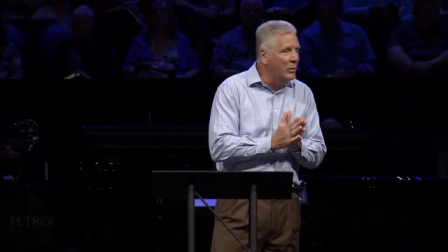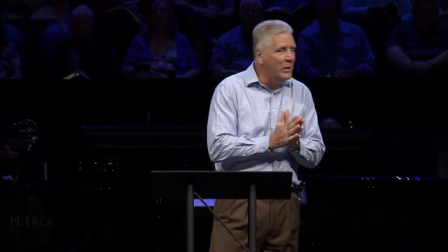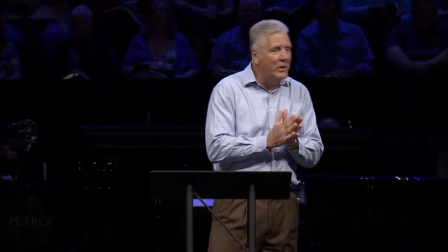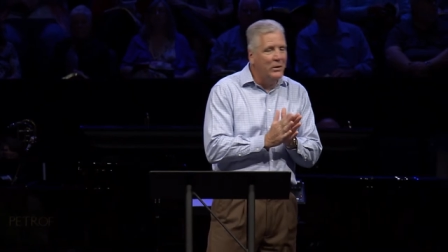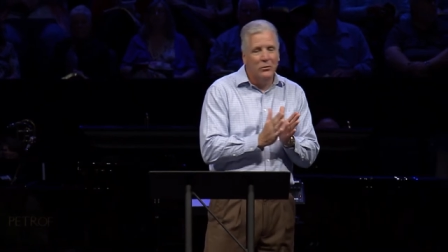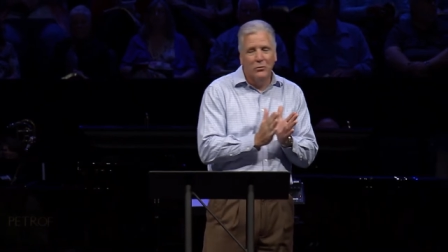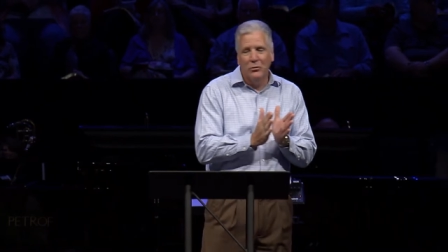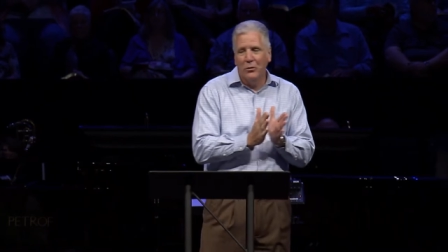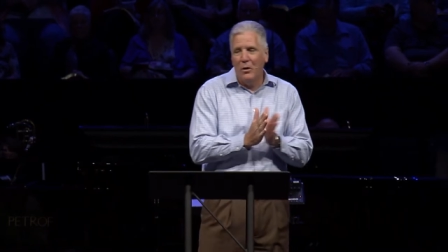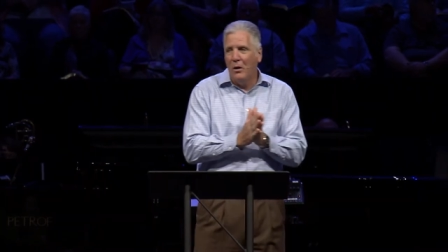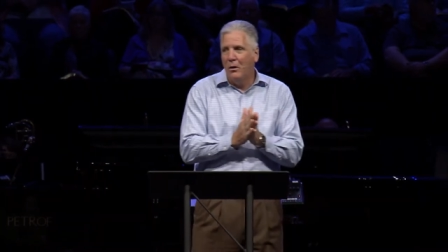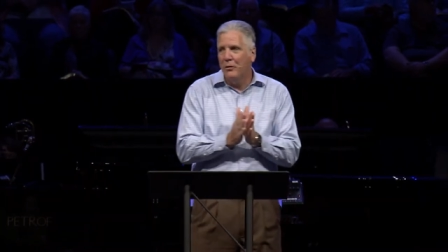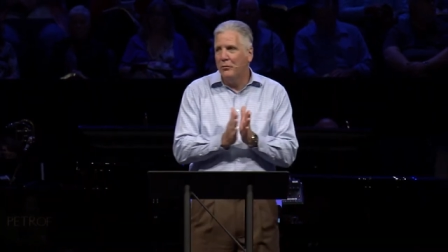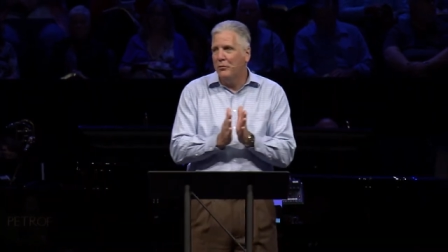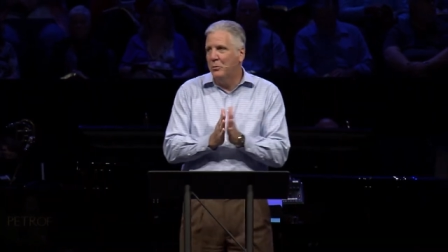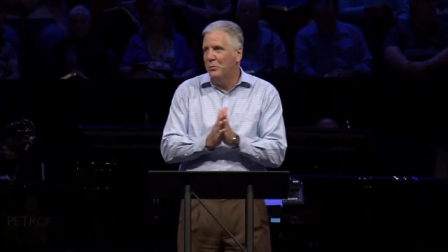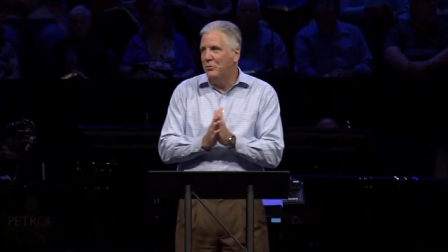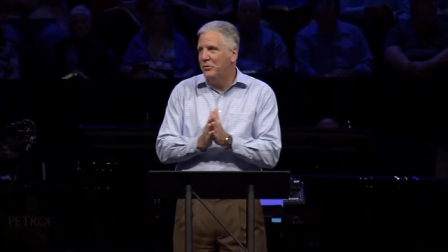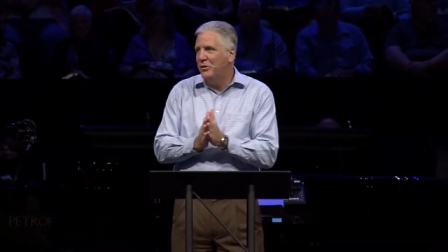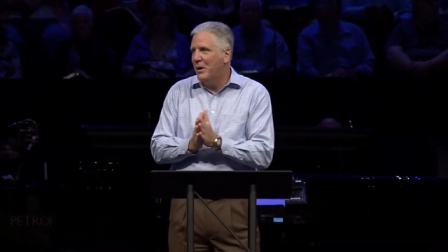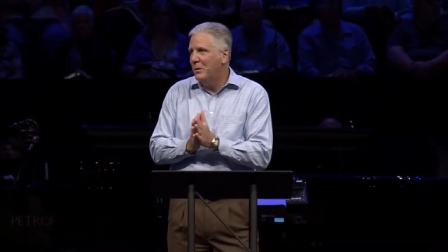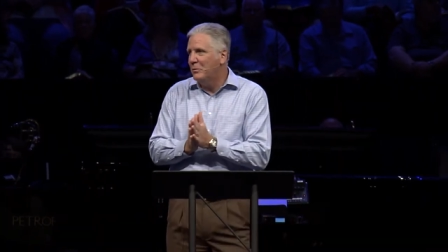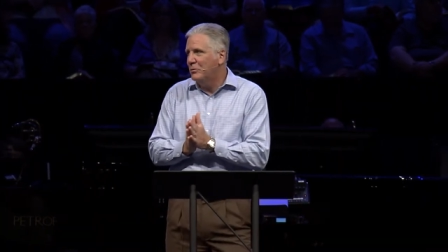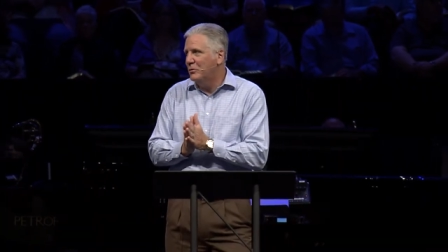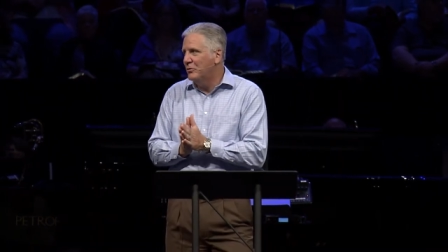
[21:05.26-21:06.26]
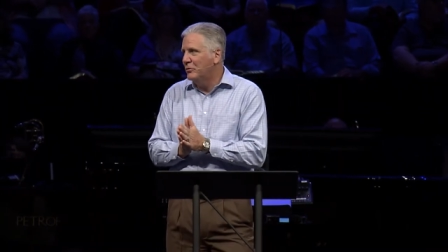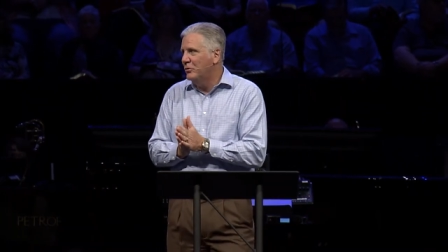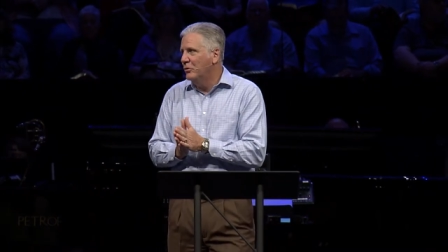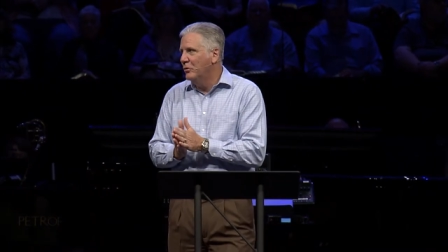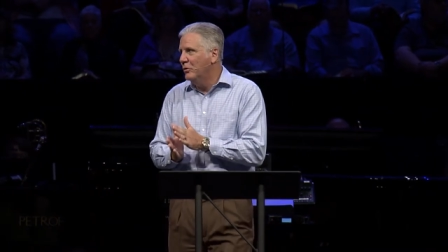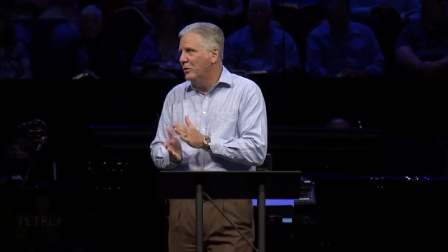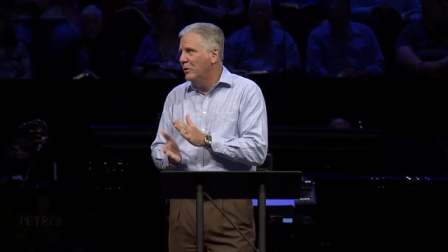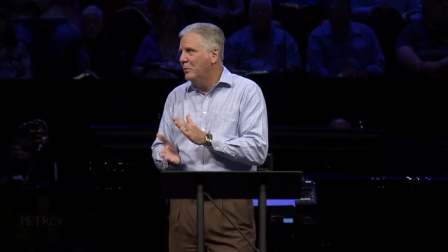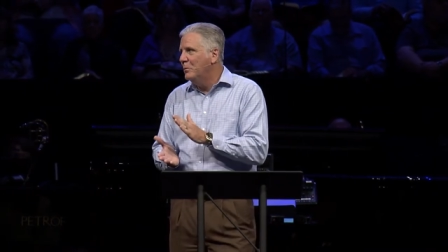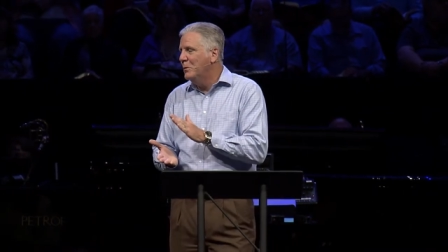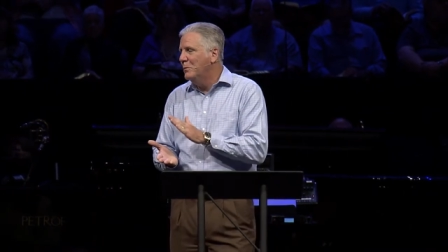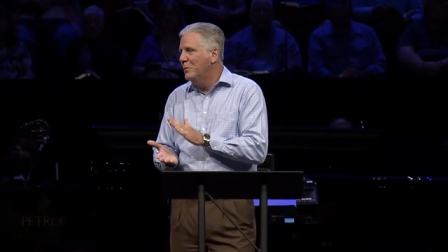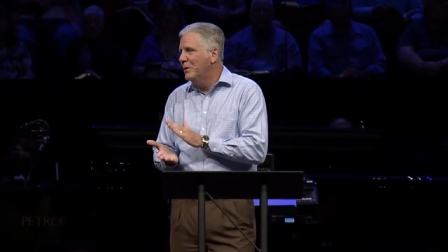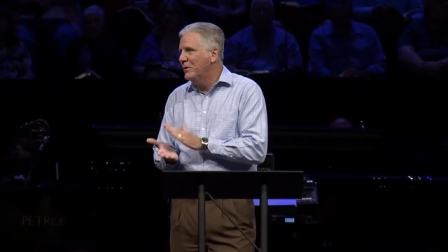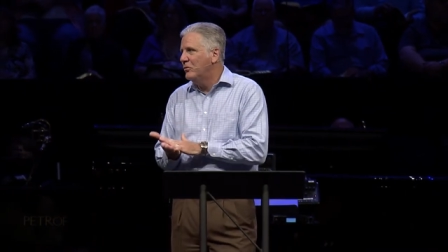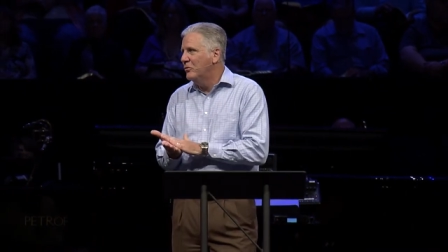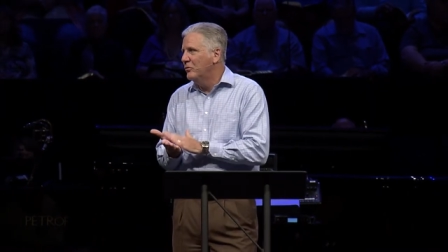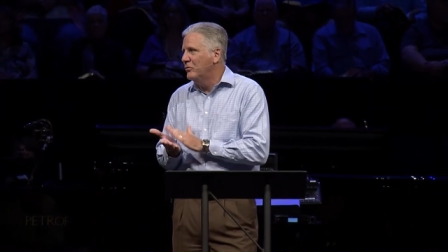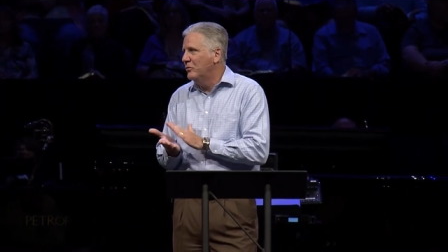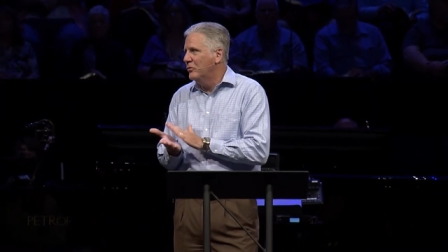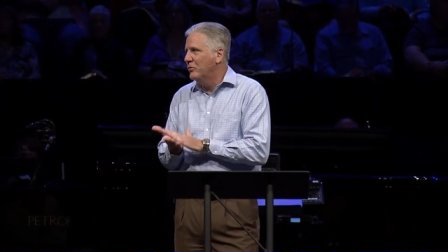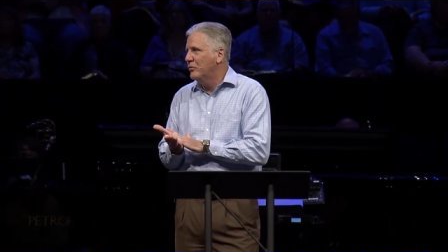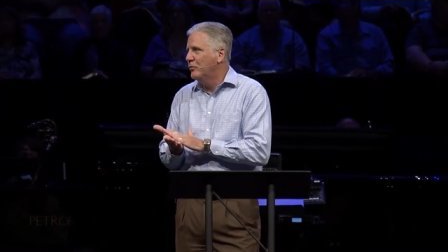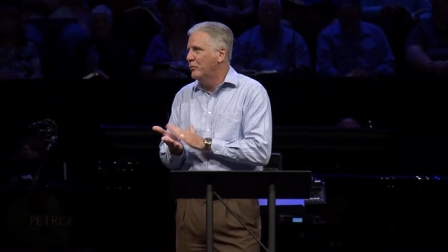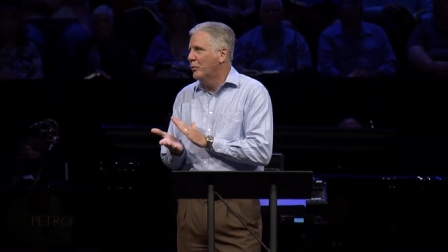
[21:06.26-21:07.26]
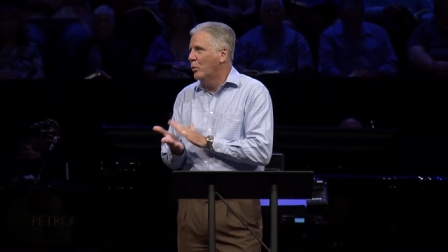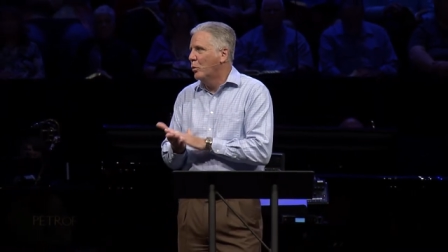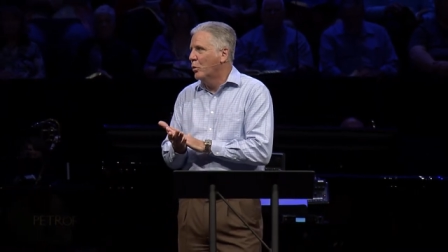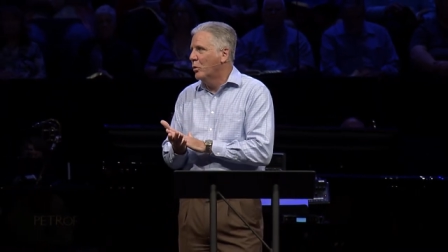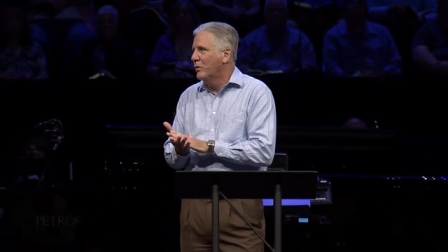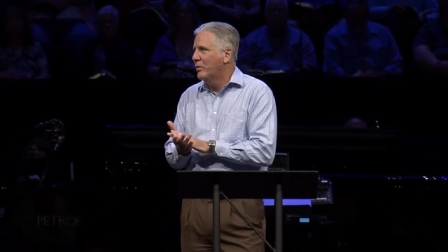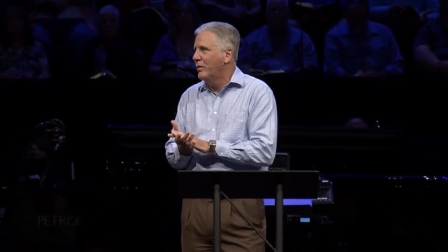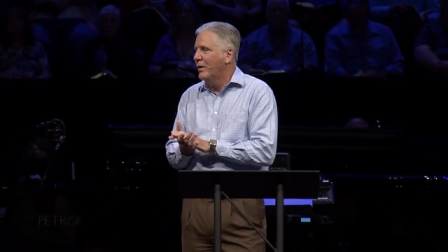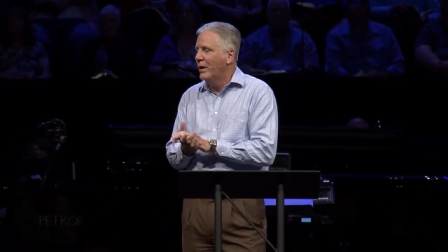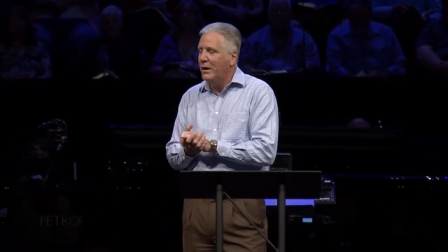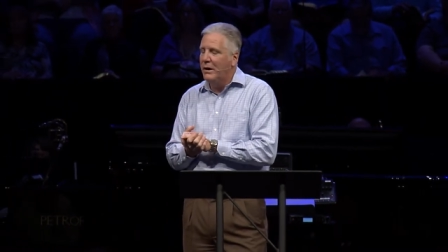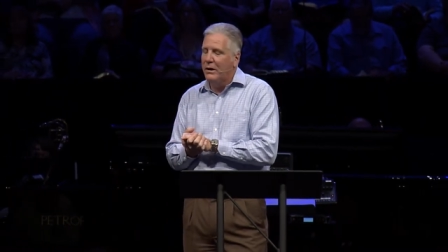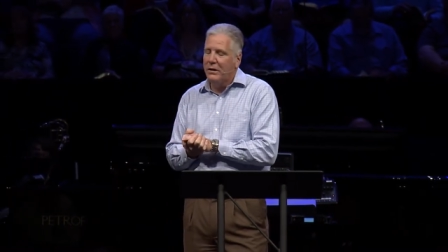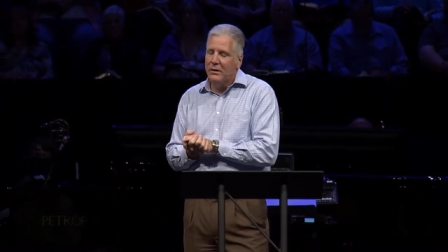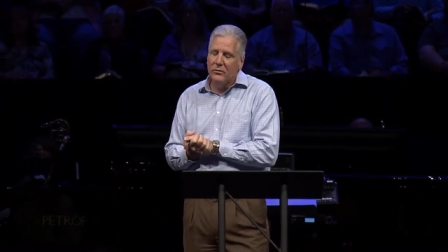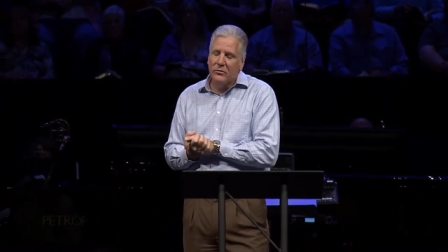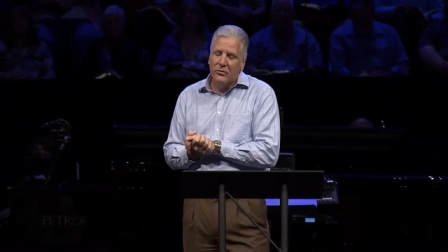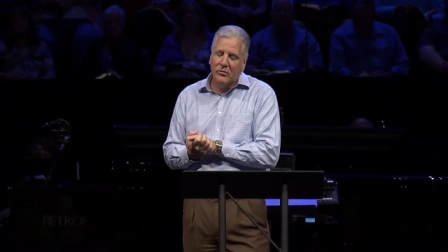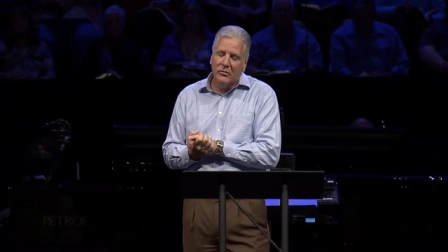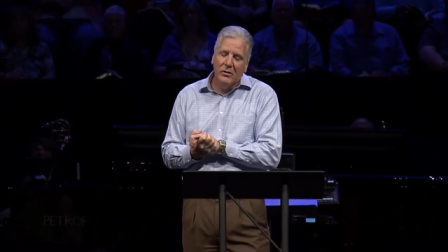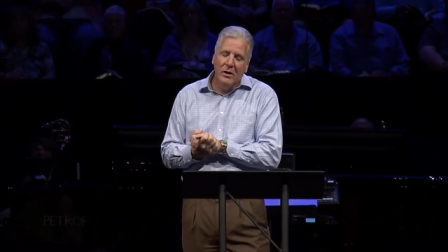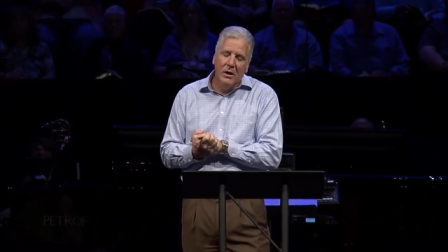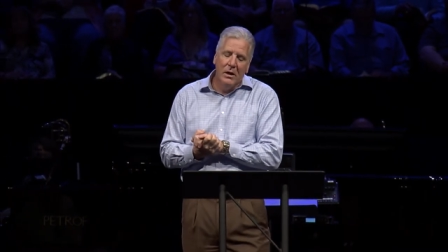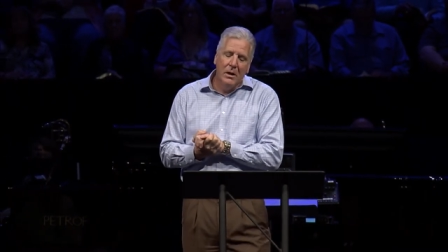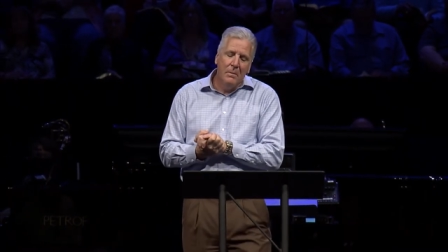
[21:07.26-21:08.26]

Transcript: could draw from chapter 2. Let me mention just four things